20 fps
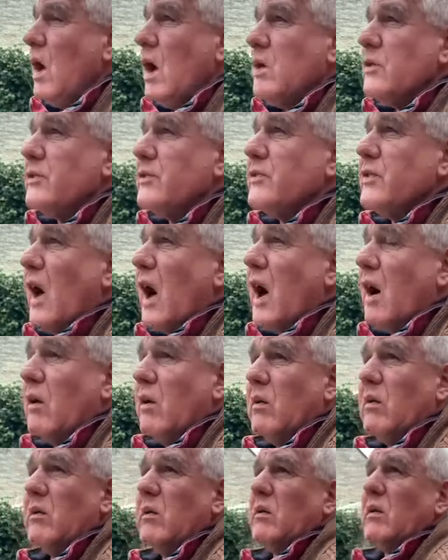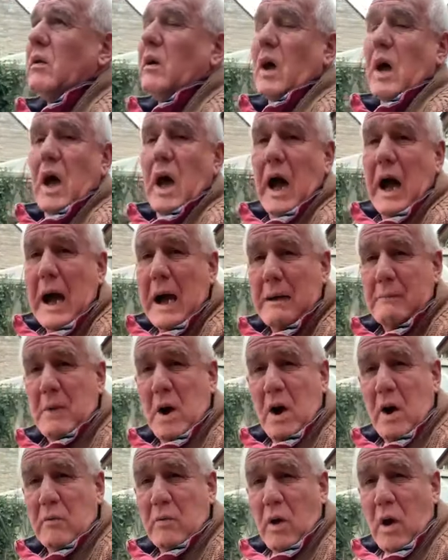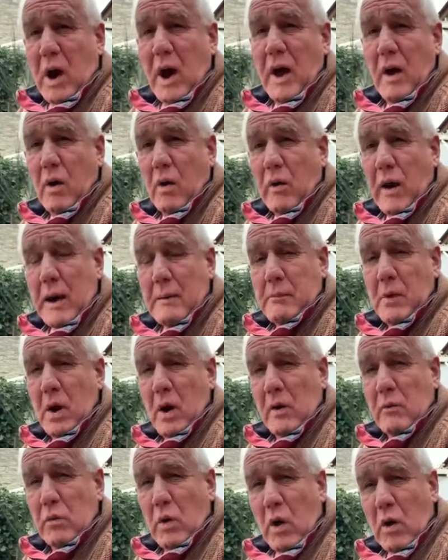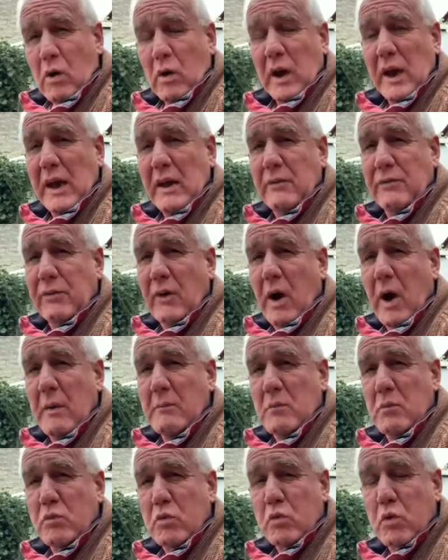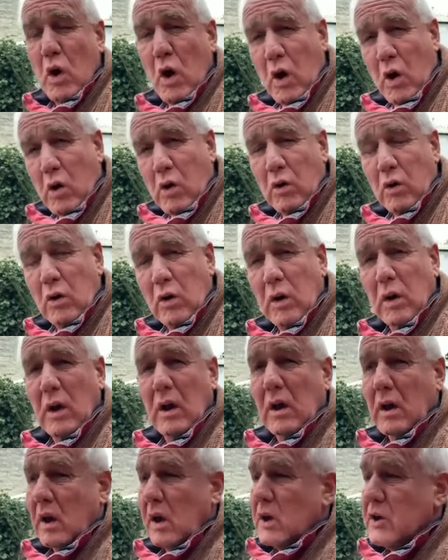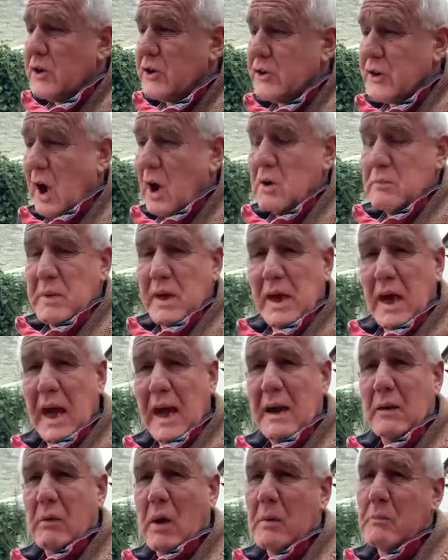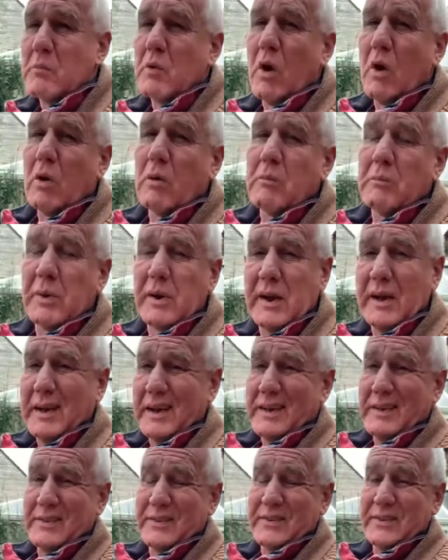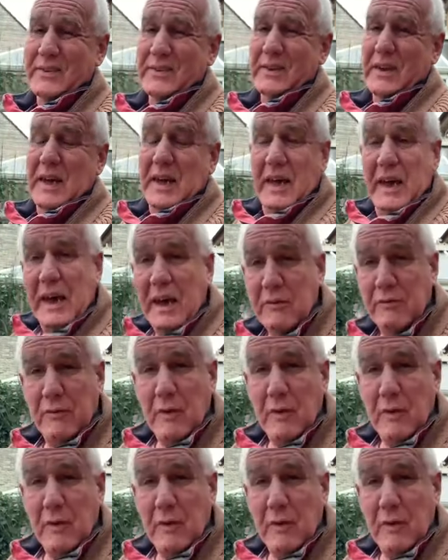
so am I right or am I wrong? If I'm wrong, show me how I'm wrong, please. If